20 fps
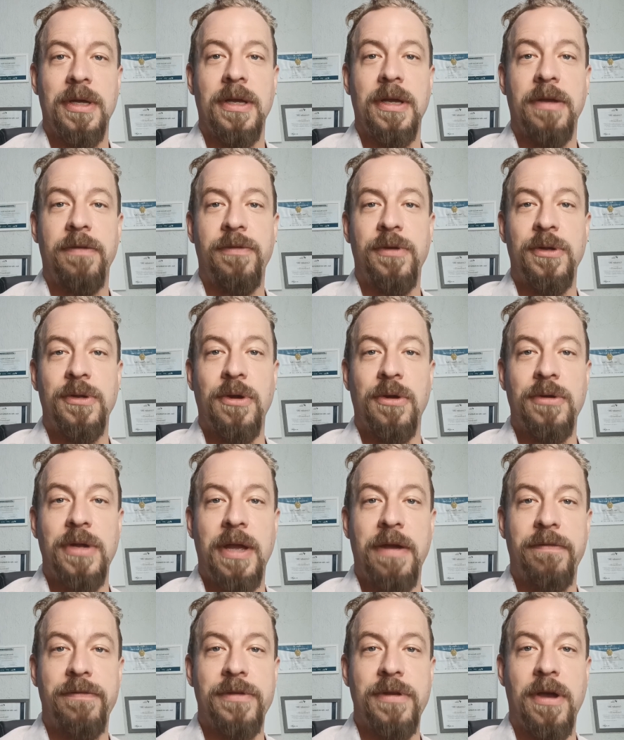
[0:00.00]
If you don't
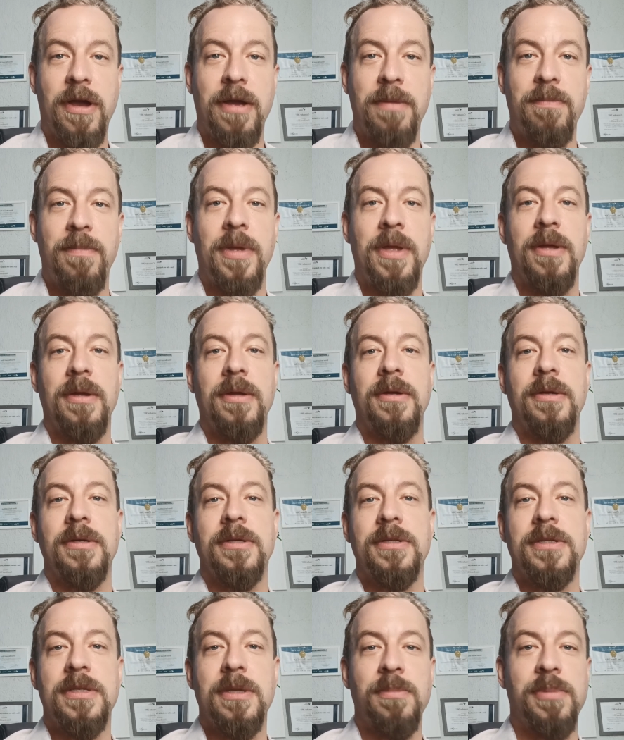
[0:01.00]
have time,
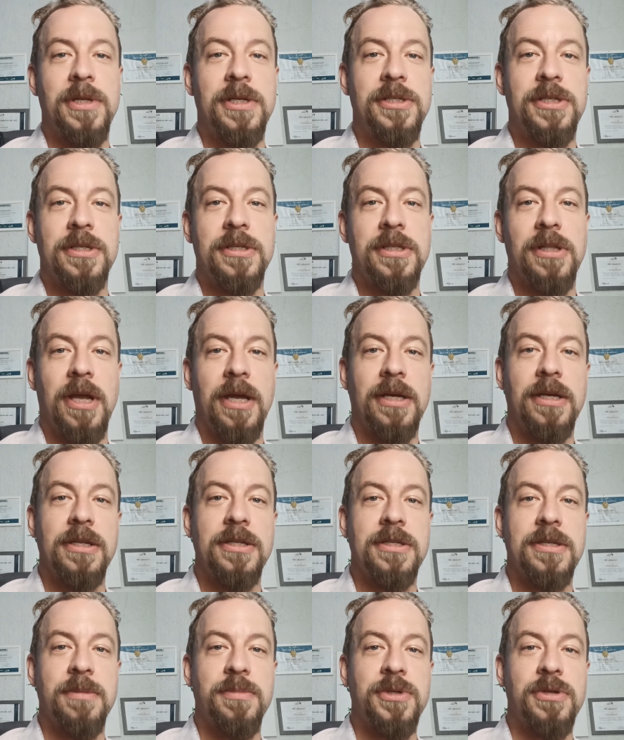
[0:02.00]
simply just like and
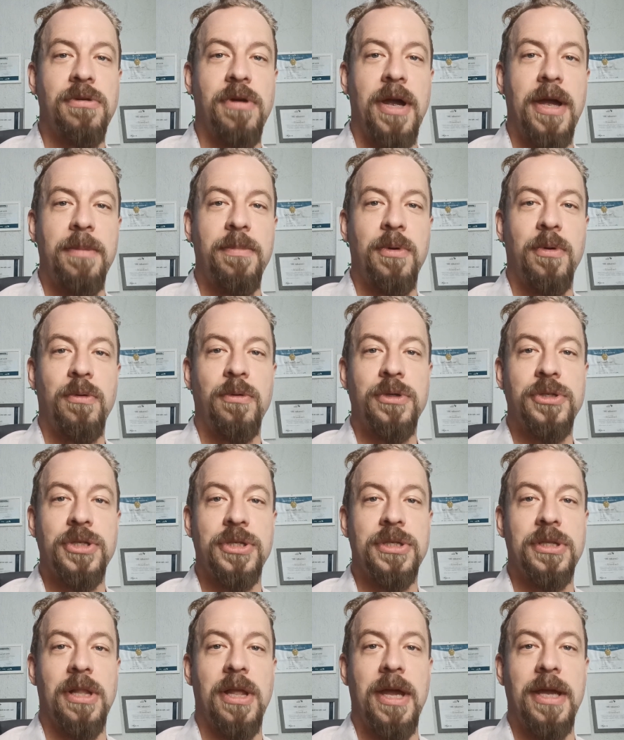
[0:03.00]
subscribe, or
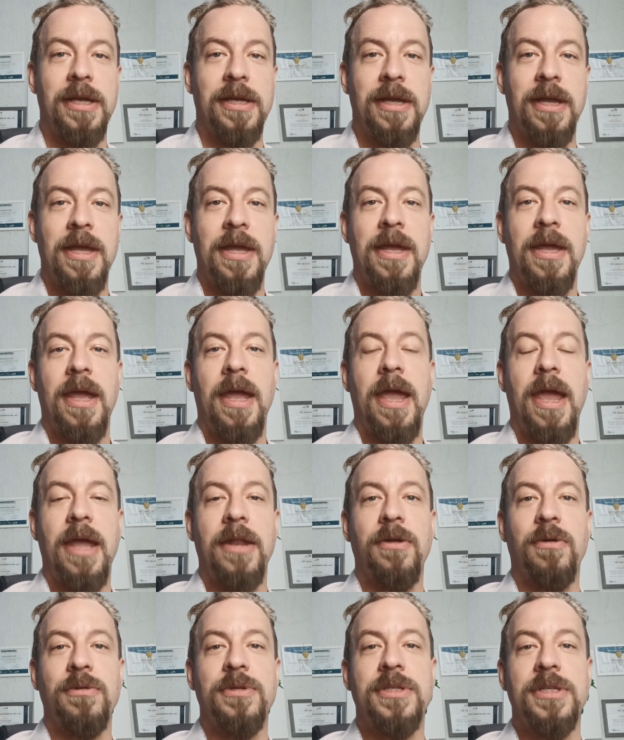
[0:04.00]
just like,
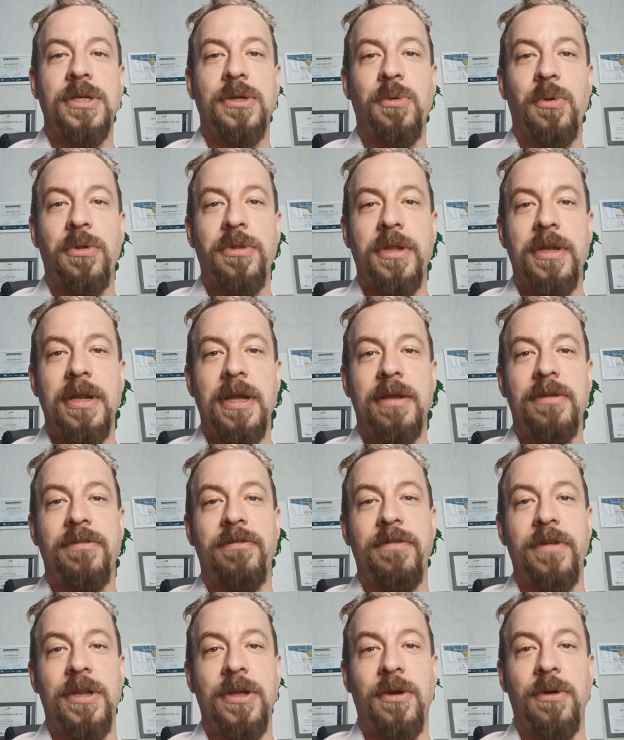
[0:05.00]
and I'll see you on the
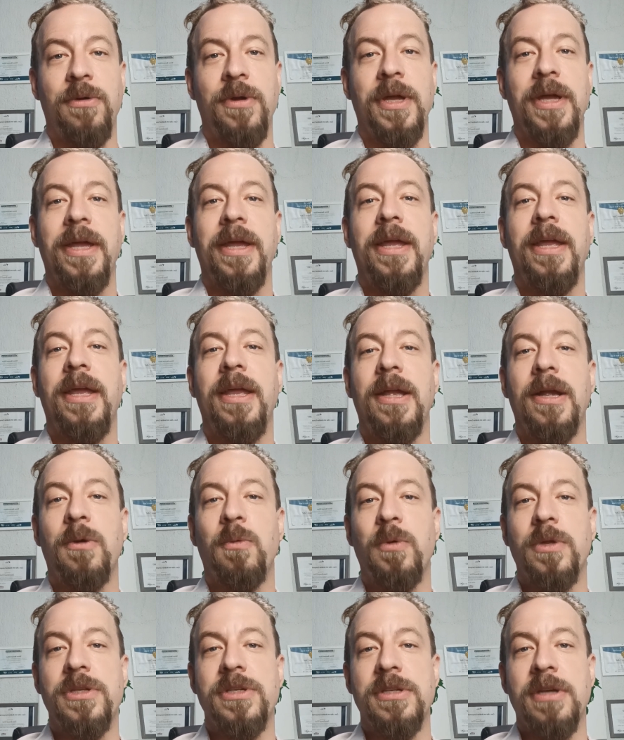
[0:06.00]
next video here
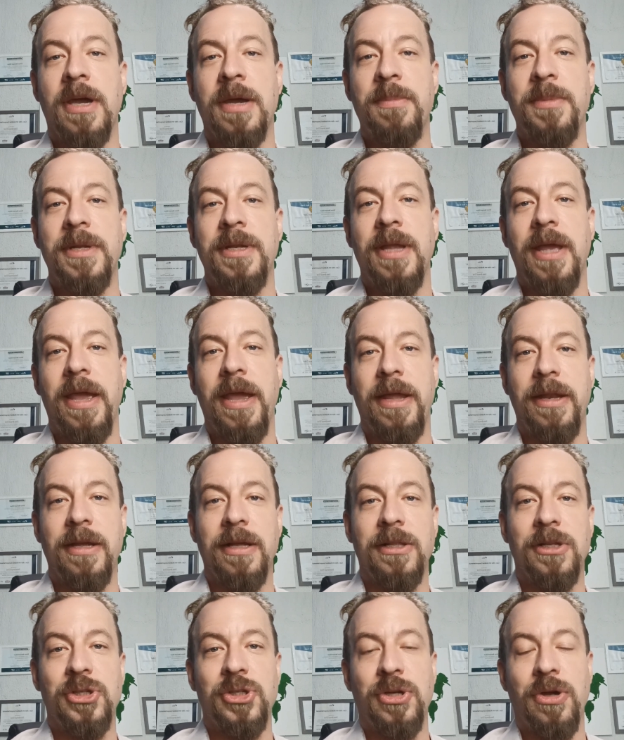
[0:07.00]
with Simon at
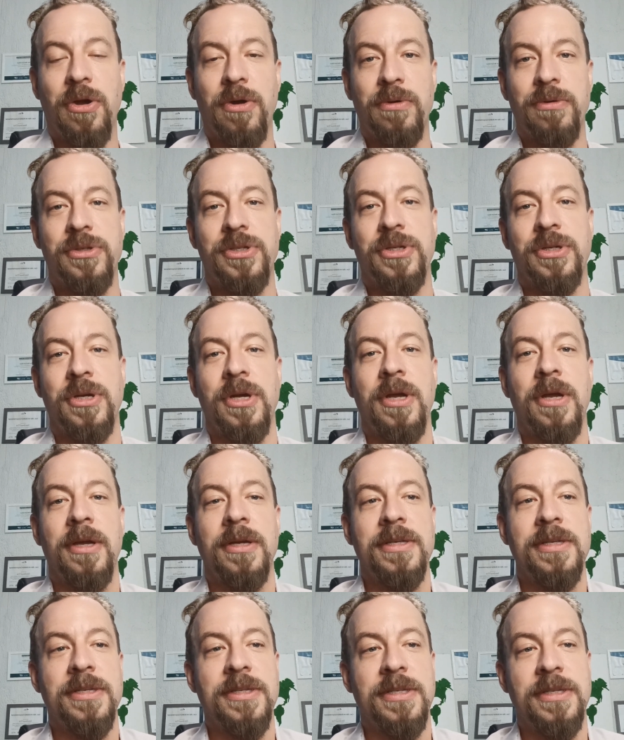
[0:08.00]
English Coach.
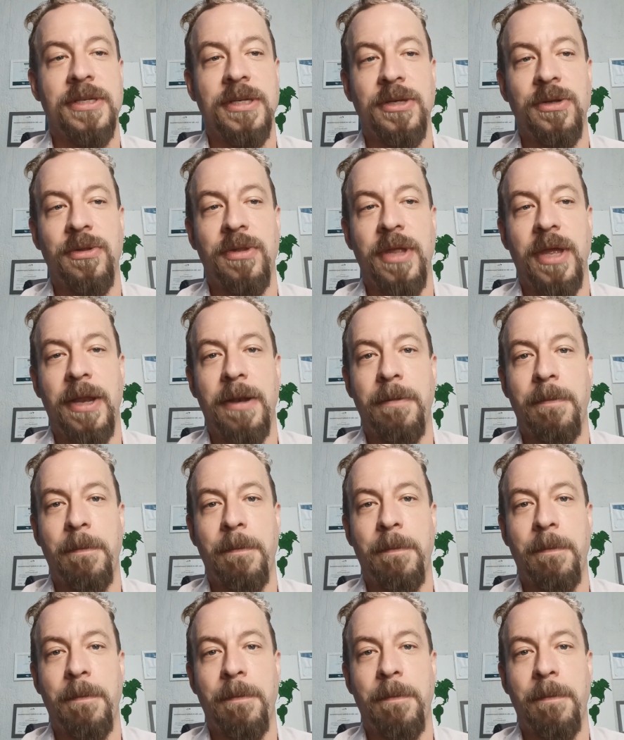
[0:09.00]
See you then.